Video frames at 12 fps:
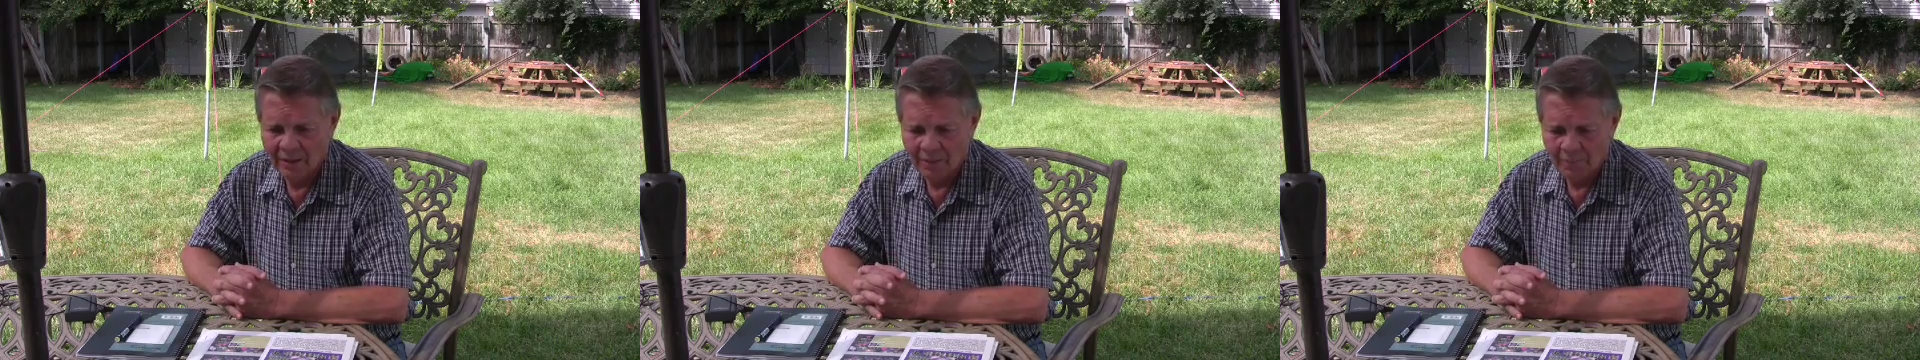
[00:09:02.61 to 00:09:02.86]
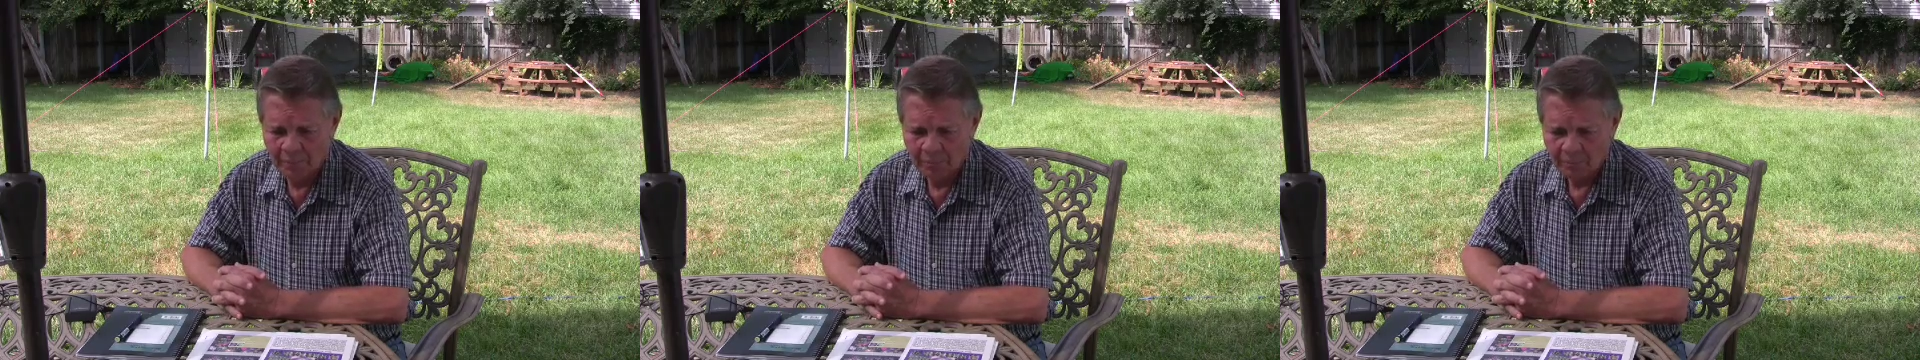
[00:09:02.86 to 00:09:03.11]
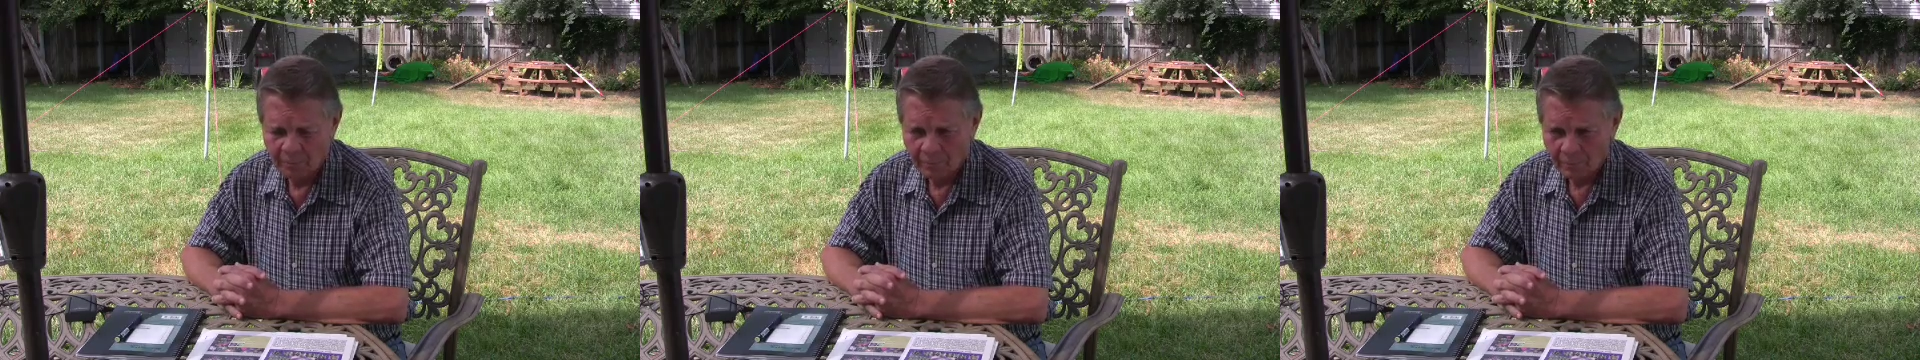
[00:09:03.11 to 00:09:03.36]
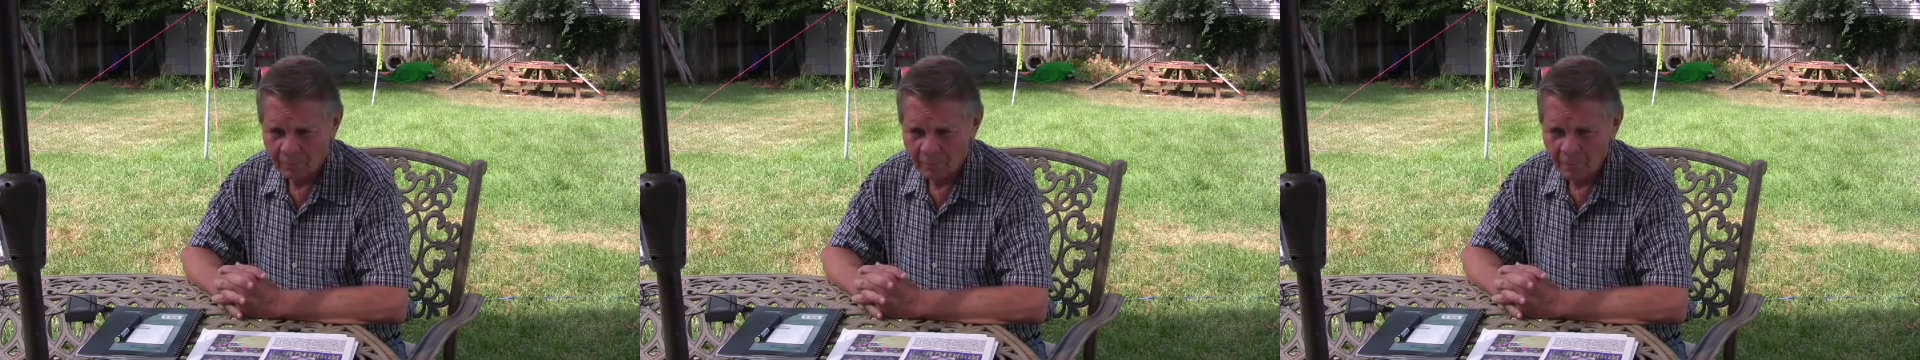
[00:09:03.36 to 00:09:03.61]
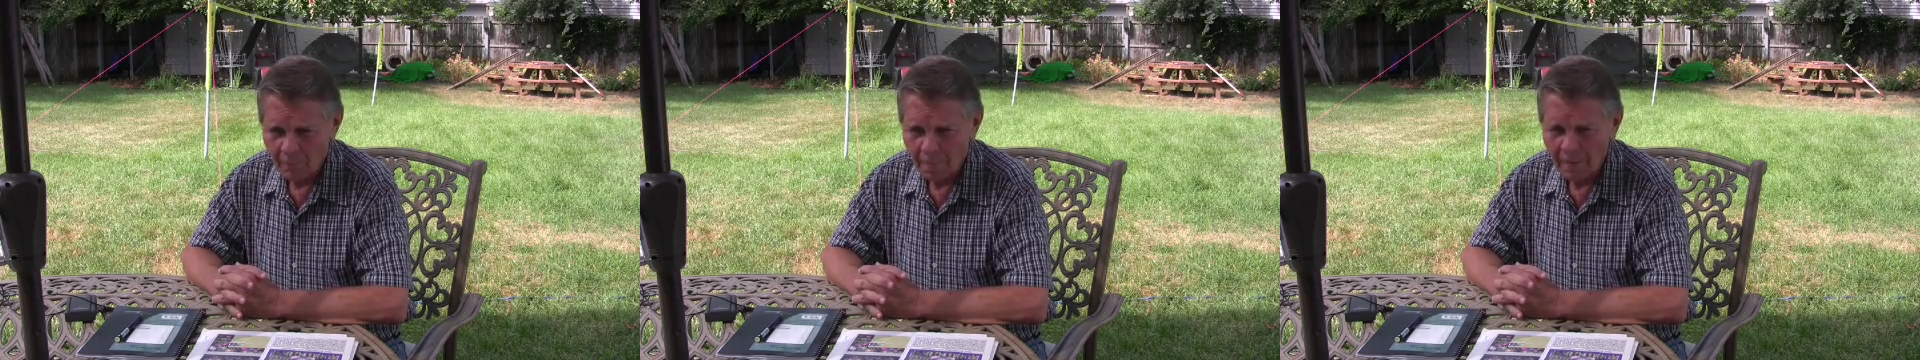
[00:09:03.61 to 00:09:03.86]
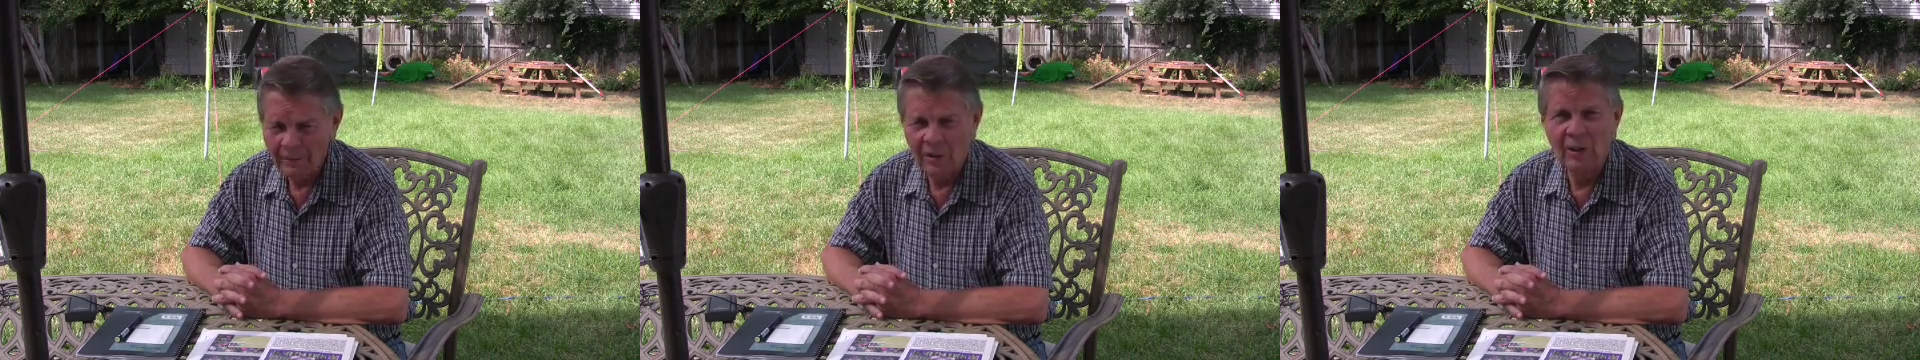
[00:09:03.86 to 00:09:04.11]

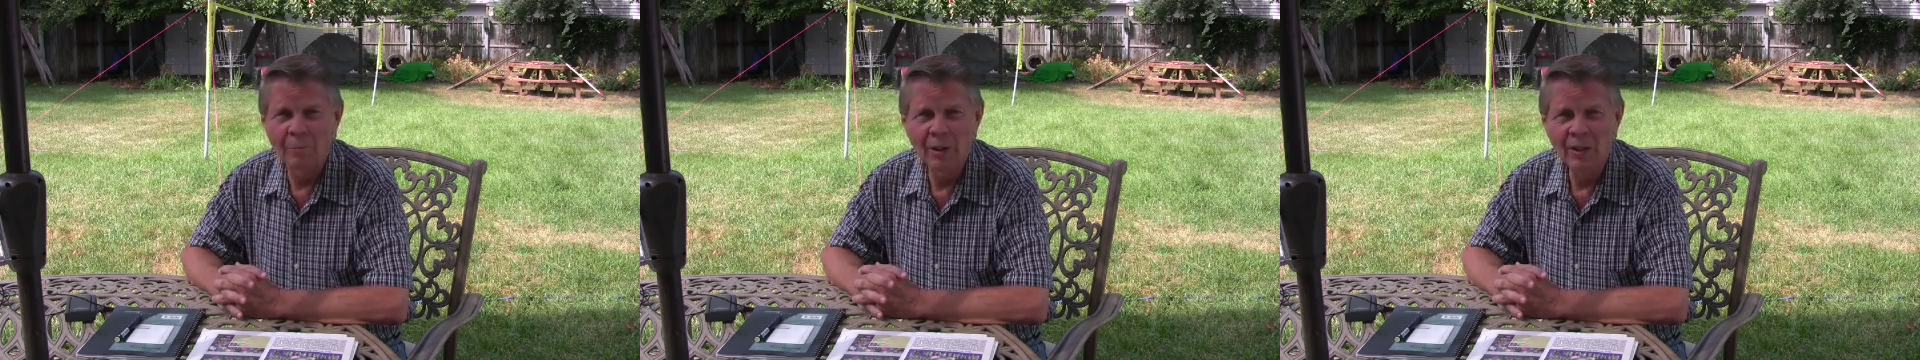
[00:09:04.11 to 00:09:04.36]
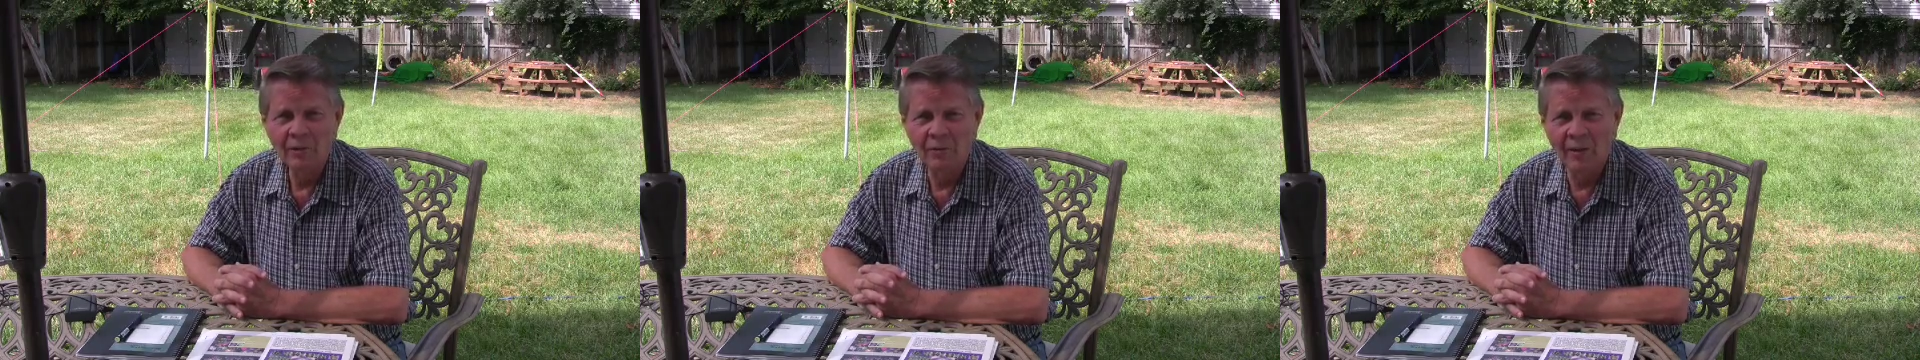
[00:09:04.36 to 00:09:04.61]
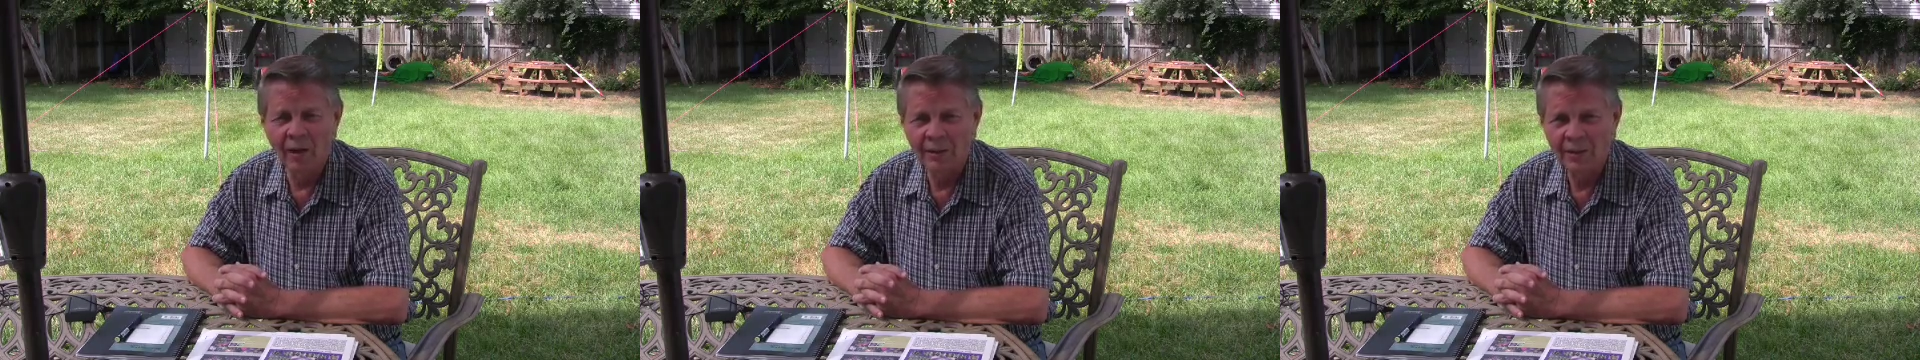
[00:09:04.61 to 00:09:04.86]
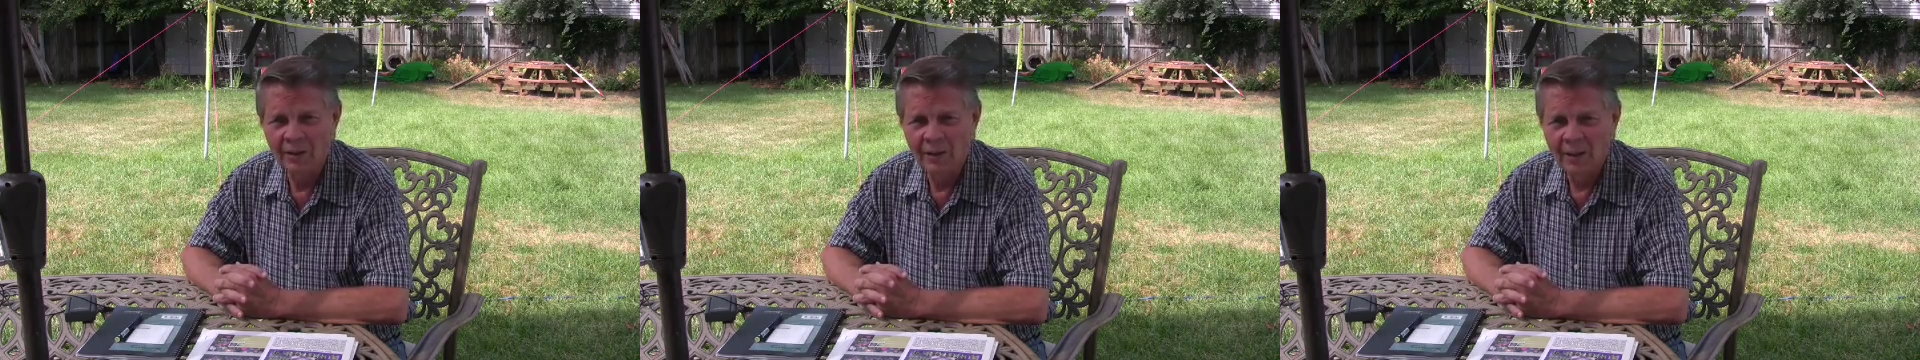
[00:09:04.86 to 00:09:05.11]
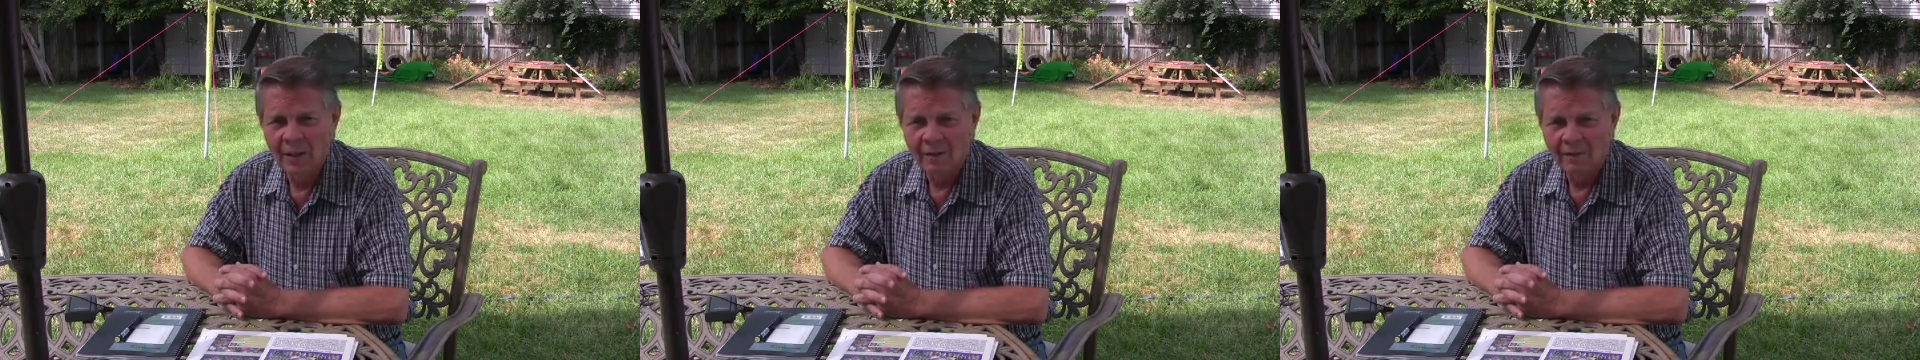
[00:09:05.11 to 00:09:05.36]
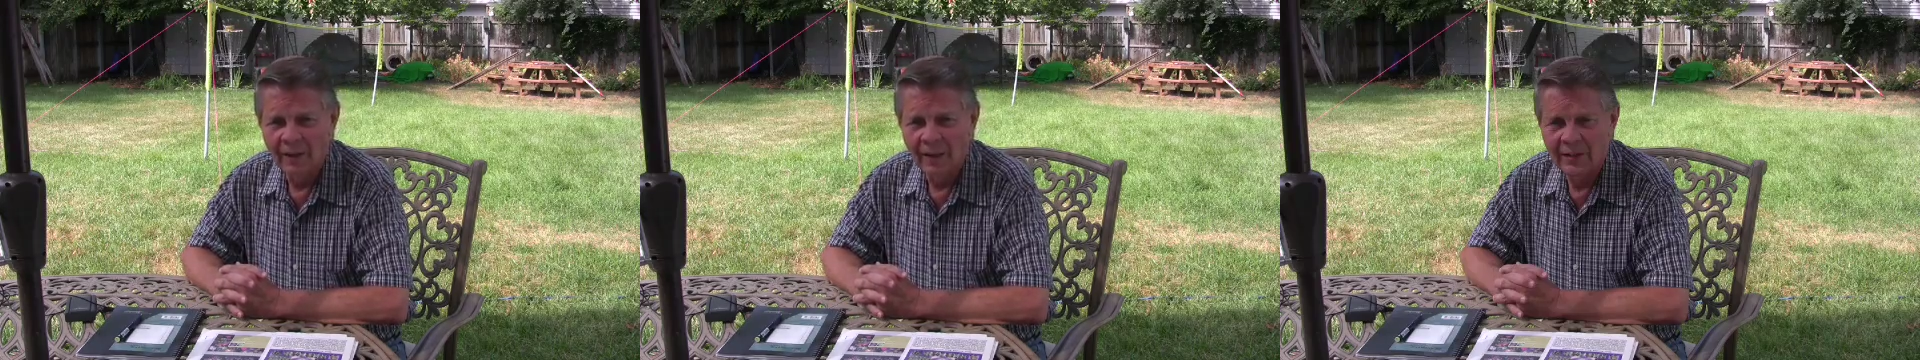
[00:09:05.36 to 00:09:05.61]
the committee felt
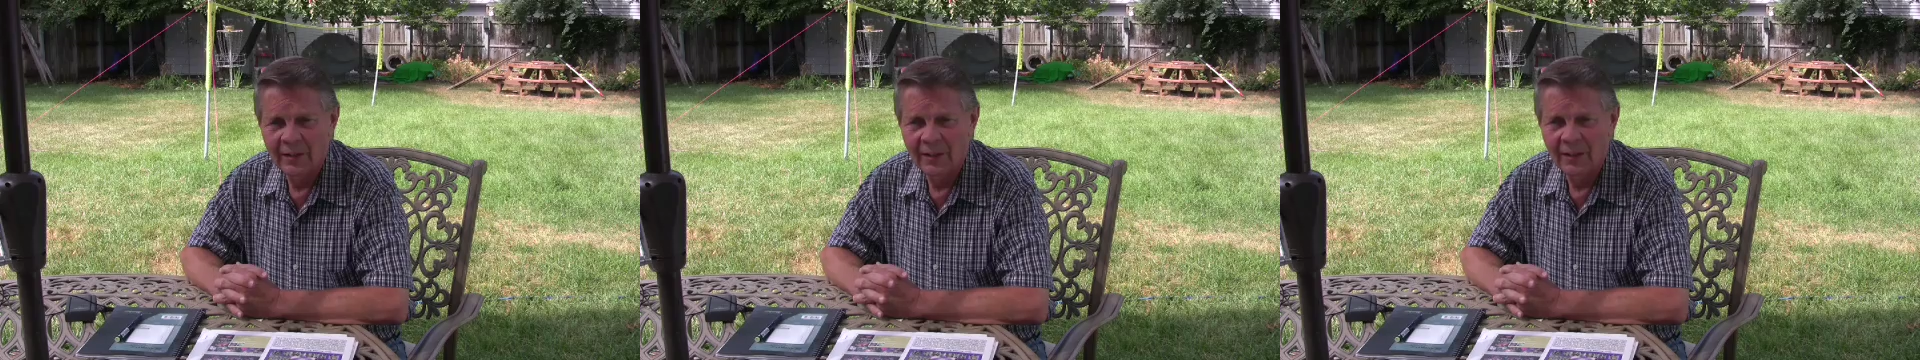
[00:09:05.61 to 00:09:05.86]
that